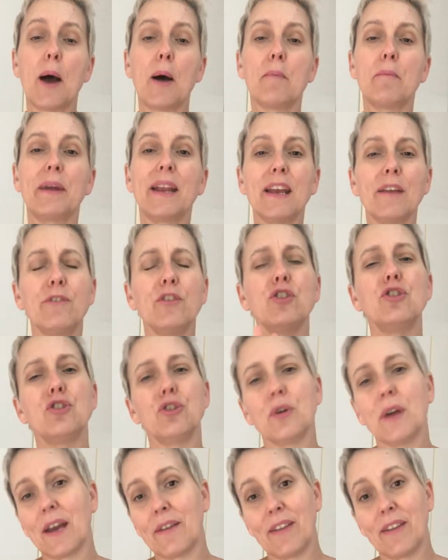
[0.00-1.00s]
but if you
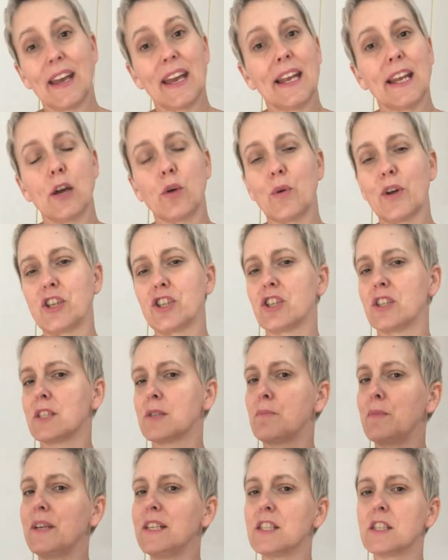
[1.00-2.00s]
do have any questions,
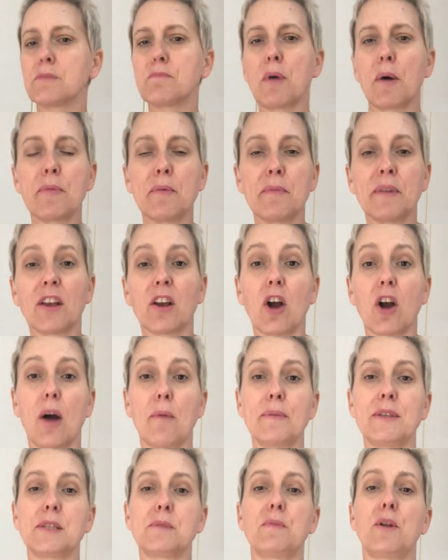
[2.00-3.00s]
please just pop them in the
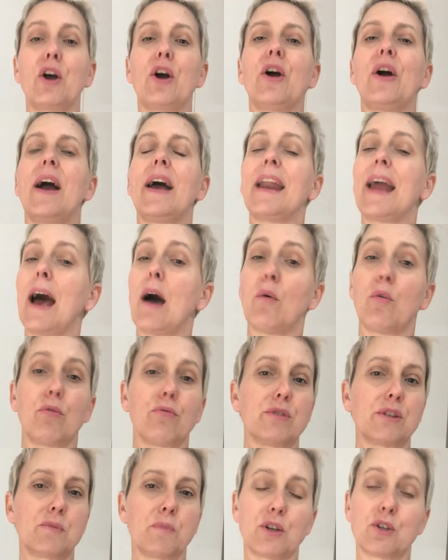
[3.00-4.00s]
comments below and I will
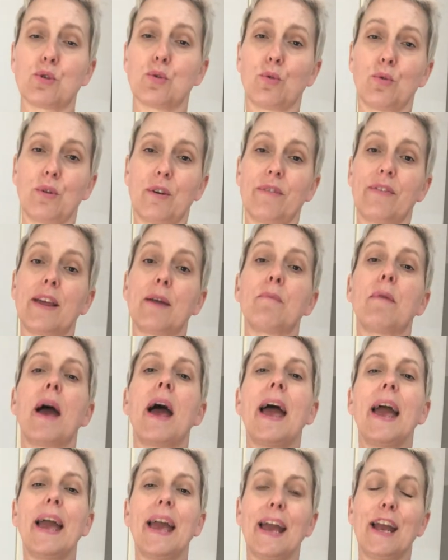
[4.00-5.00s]
respond to all of them
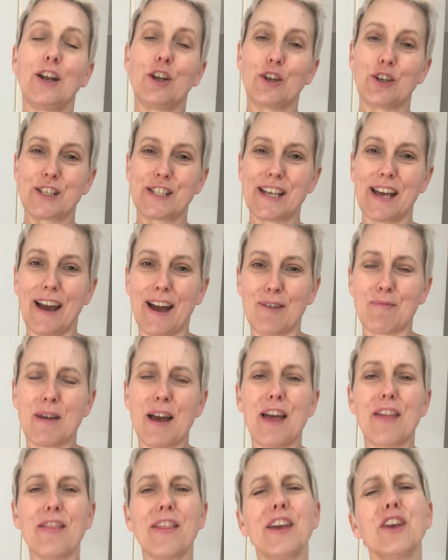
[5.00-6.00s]
in good time.
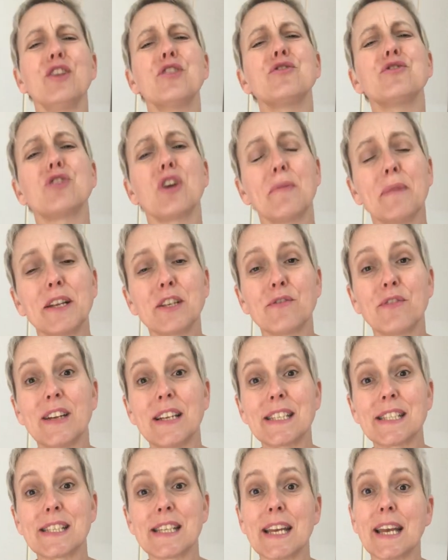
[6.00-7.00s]
Thank you so much for
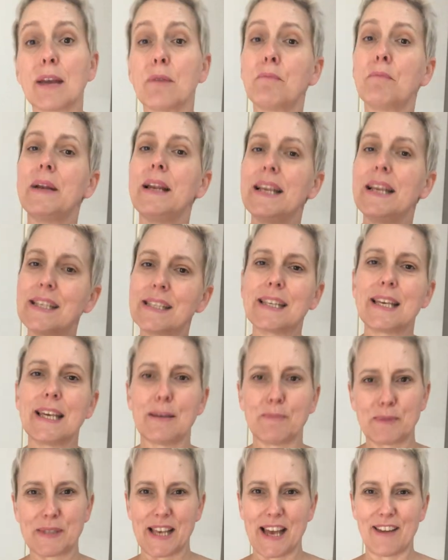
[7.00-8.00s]
listening, and please
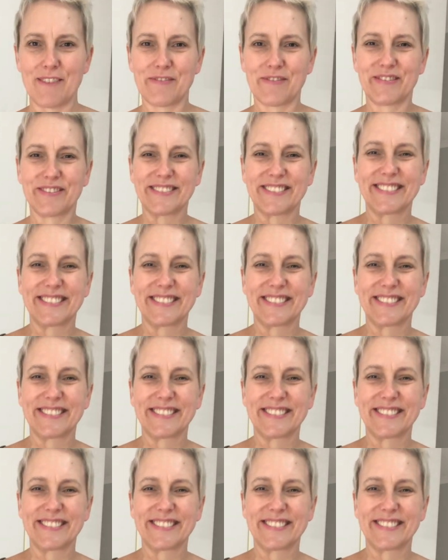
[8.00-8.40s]
keep safe.